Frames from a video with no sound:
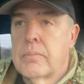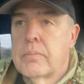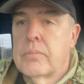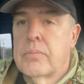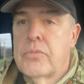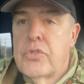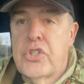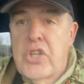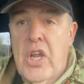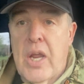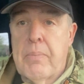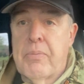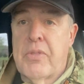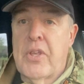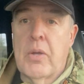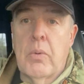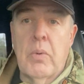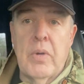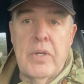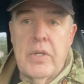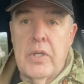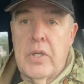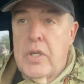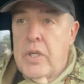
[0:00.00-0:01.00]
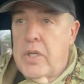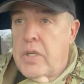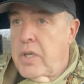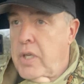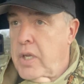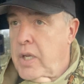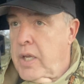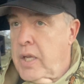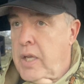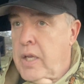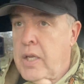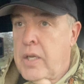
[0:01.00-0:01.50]
Same thing we did
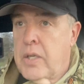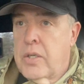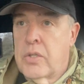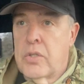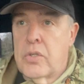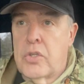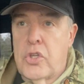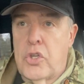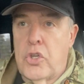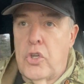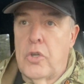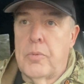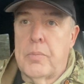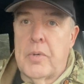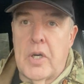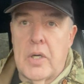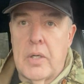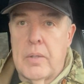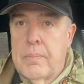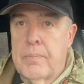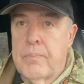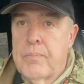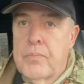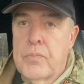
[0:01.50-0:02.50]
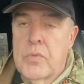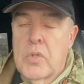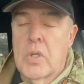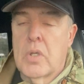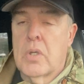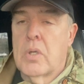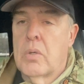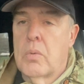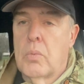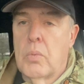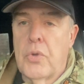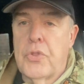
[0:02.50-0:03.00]
in Cuba
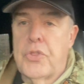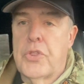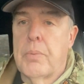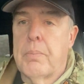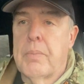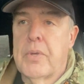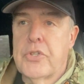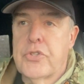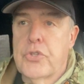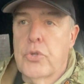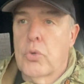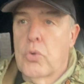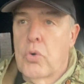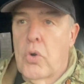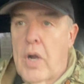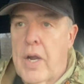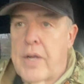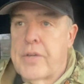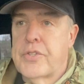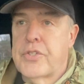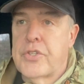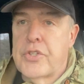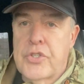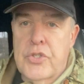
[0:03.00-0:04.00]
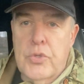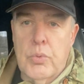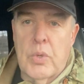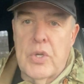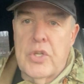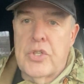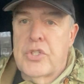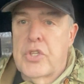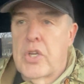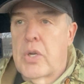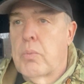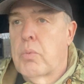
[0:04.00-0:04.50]
with the missile crisis. We
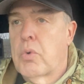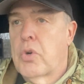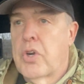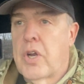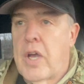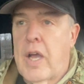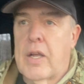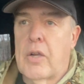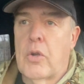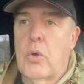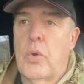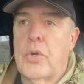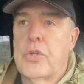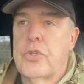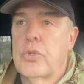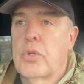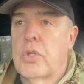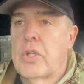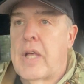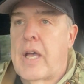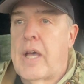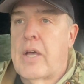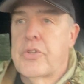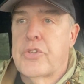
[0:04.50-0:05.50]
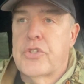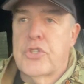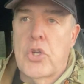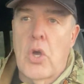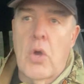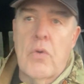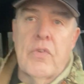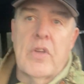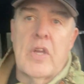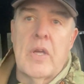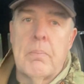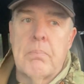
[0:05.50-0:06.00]
said we're not going to allow
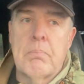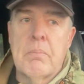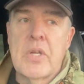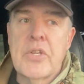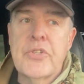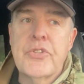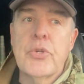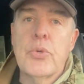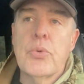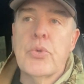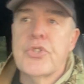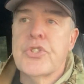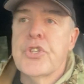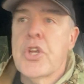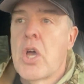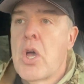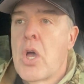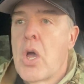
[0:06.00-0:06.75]
Soviet missiles